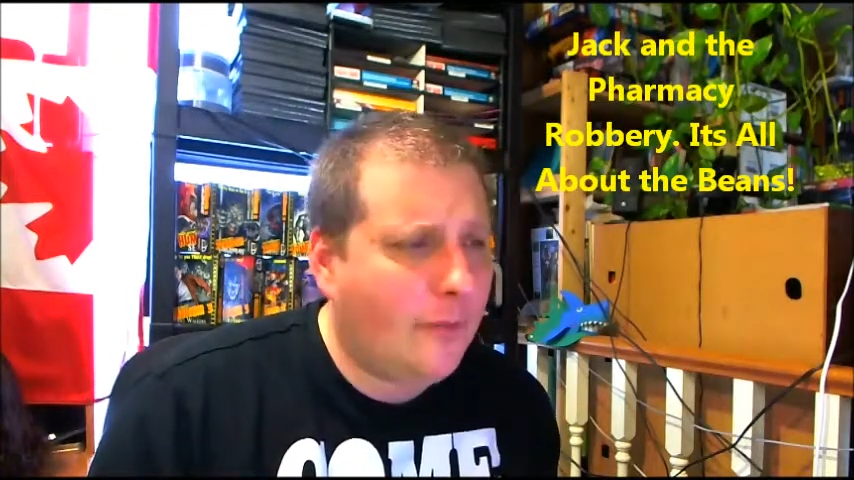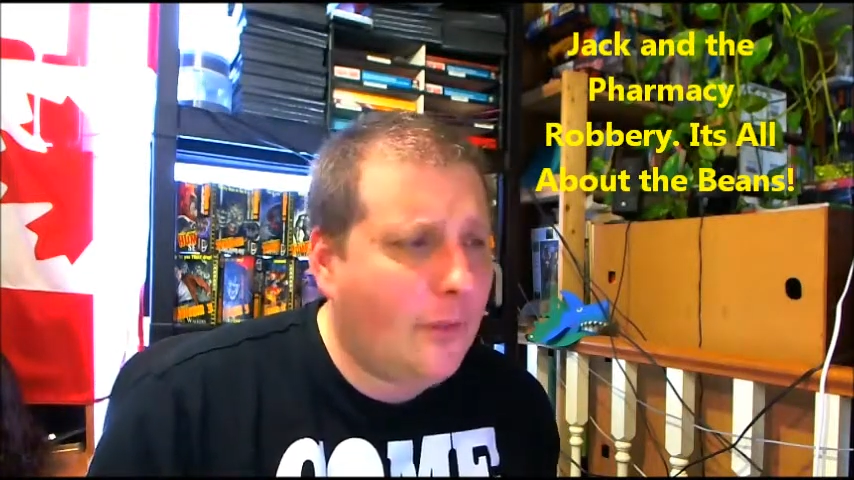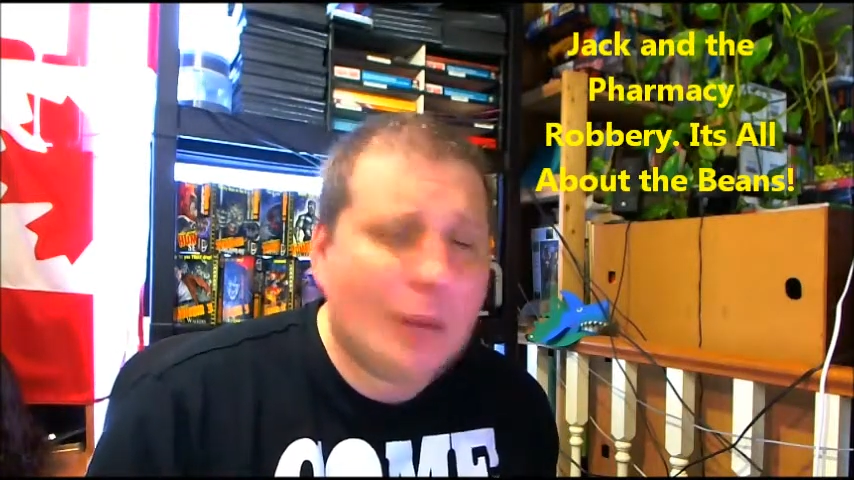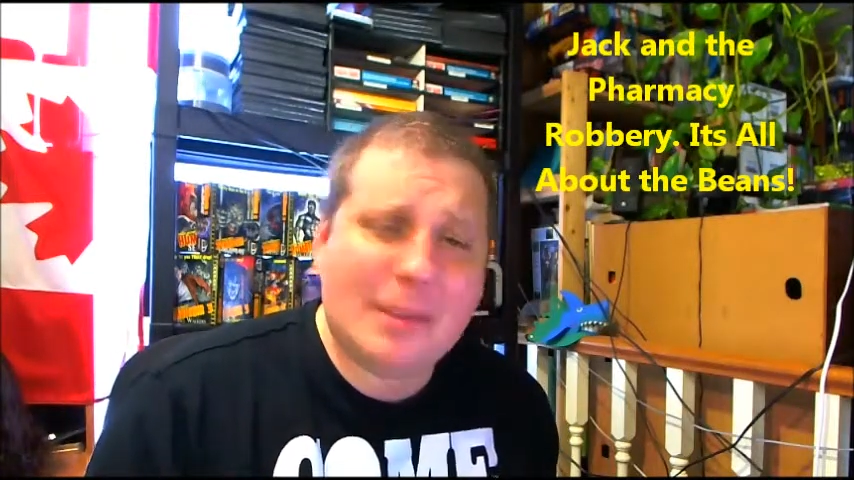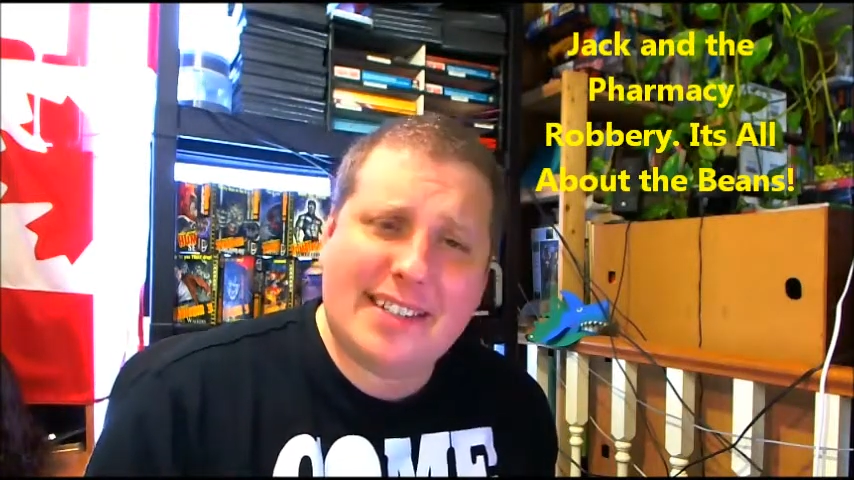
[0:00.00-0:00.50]

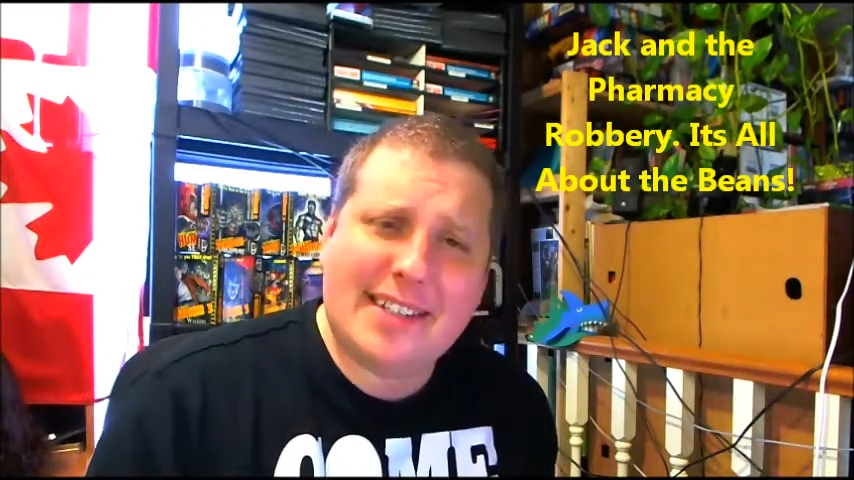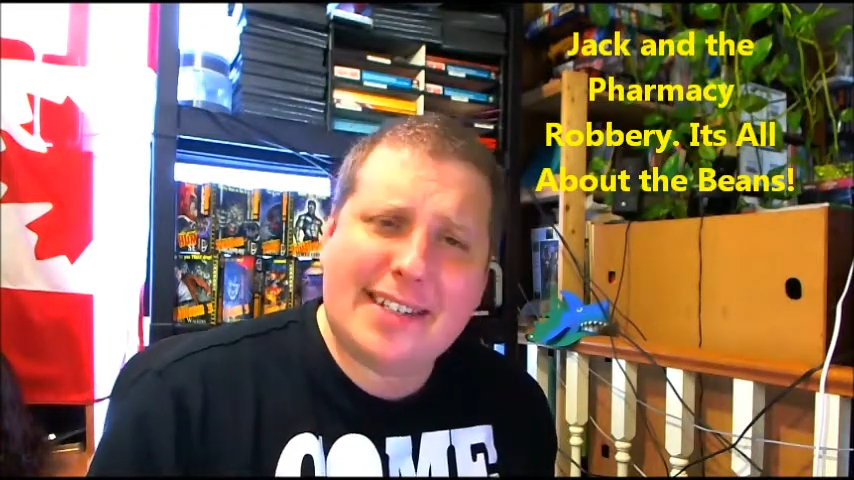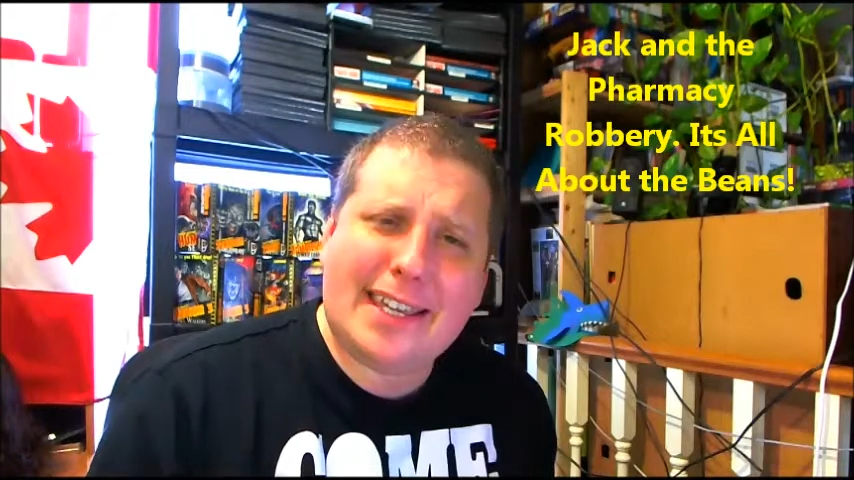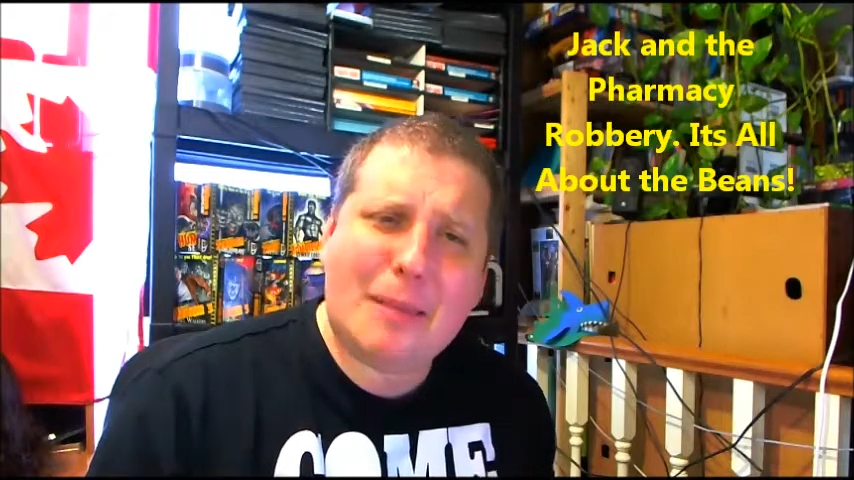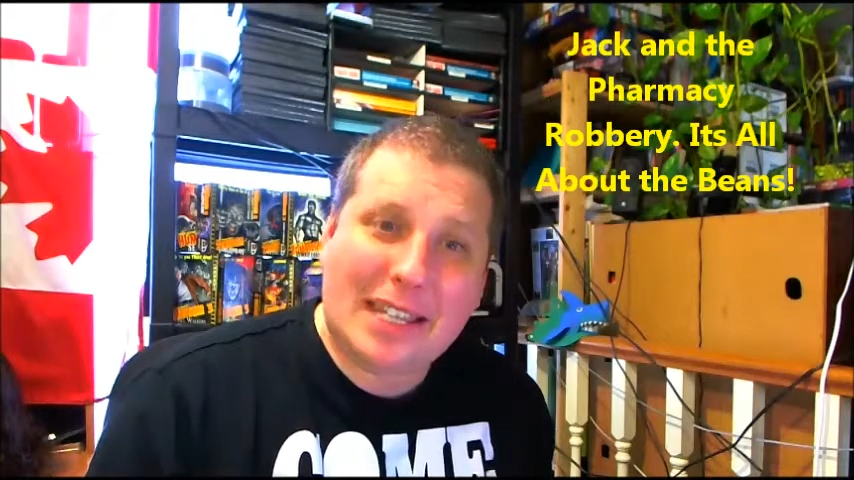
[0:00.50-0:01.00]

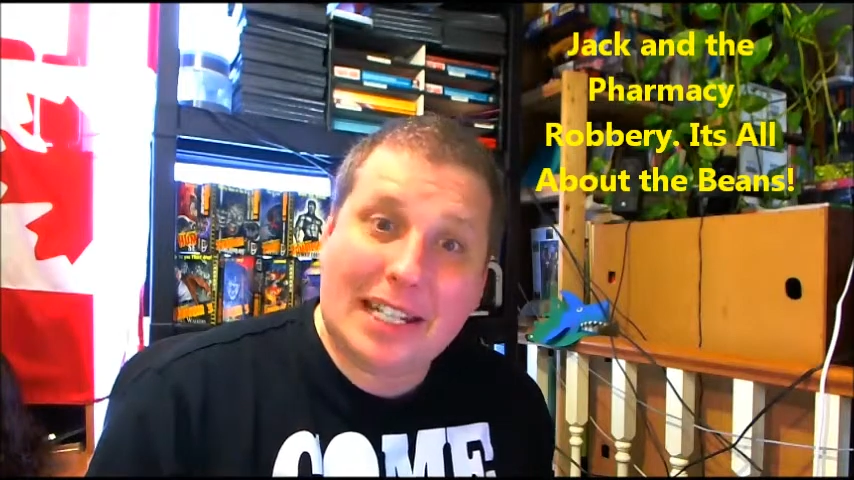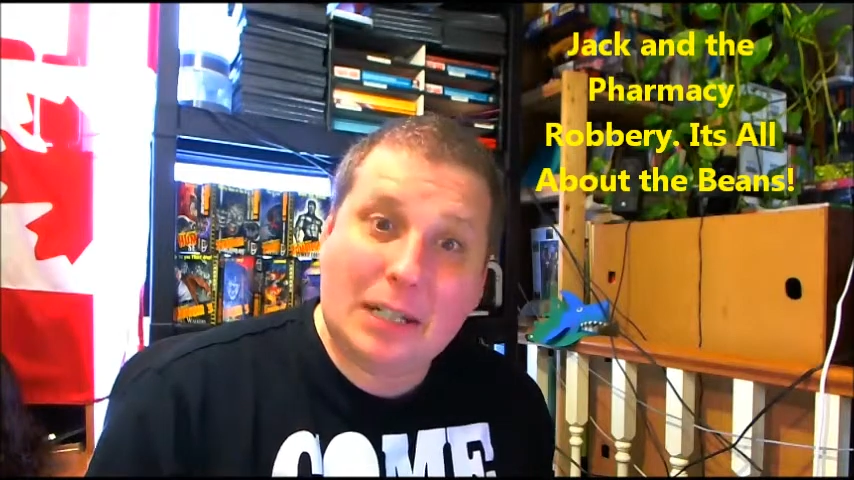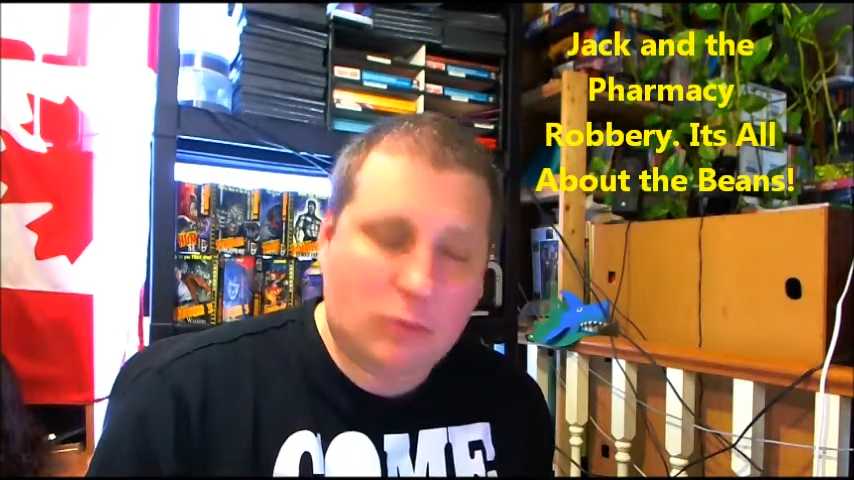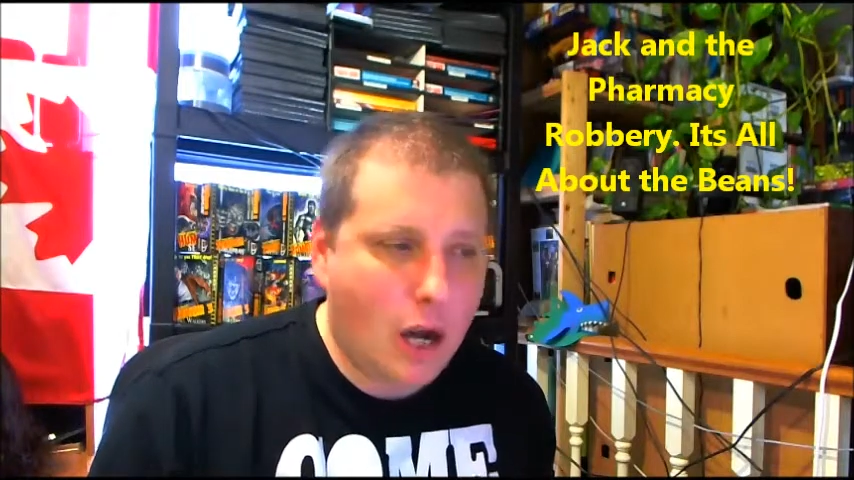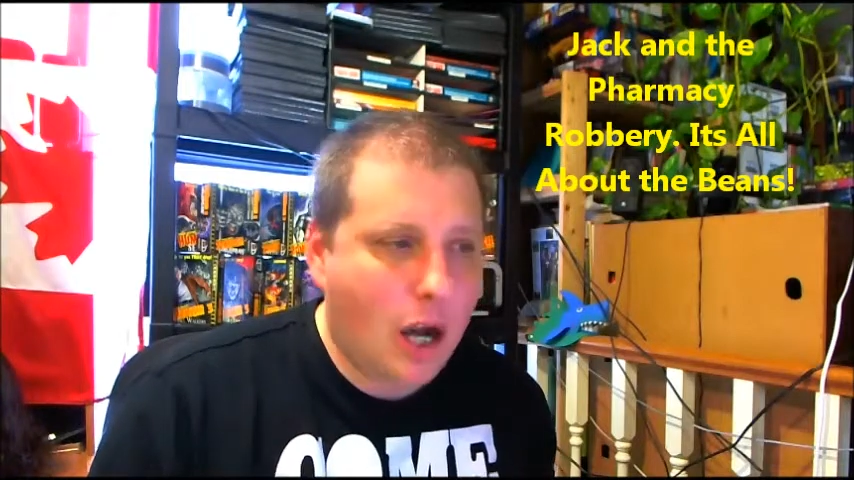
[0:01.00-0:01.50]
pharmacist kept
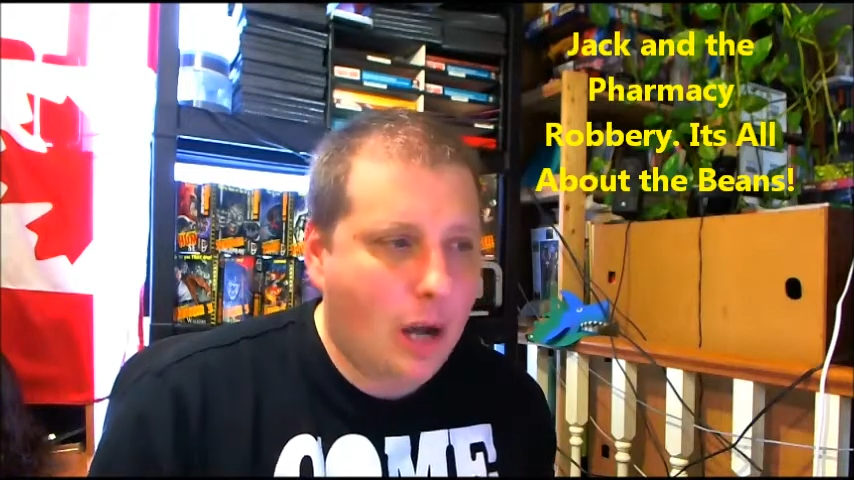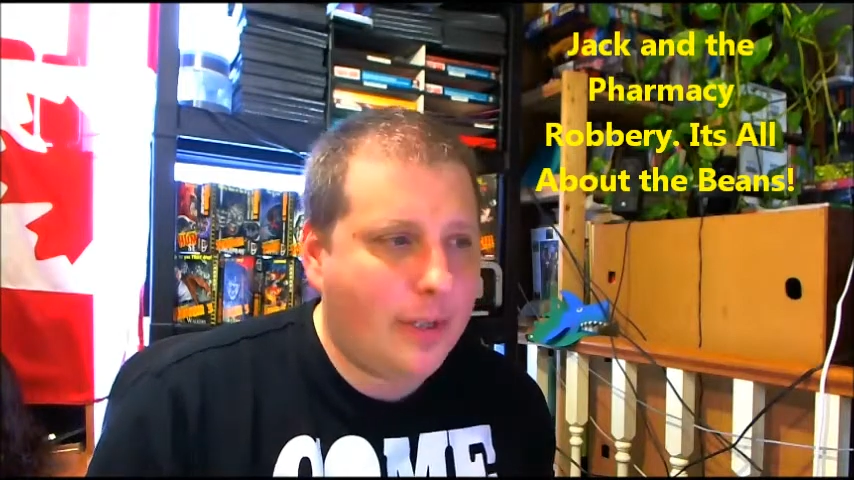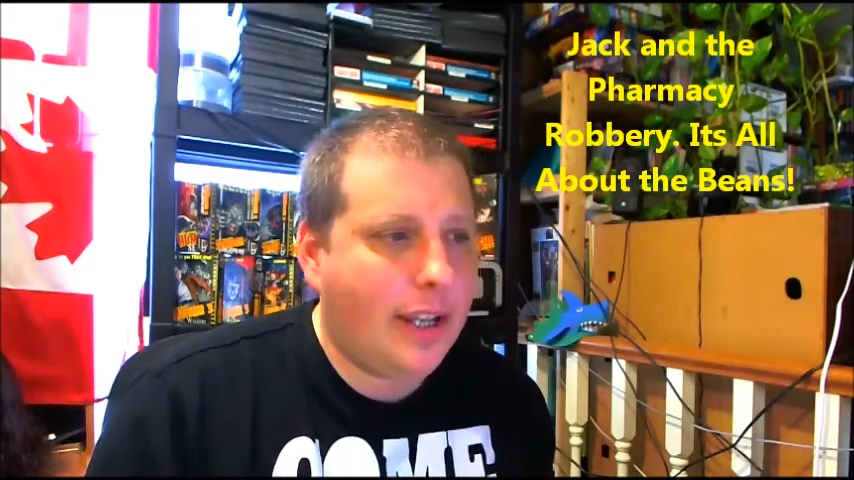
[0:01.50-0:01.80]
getting robbed,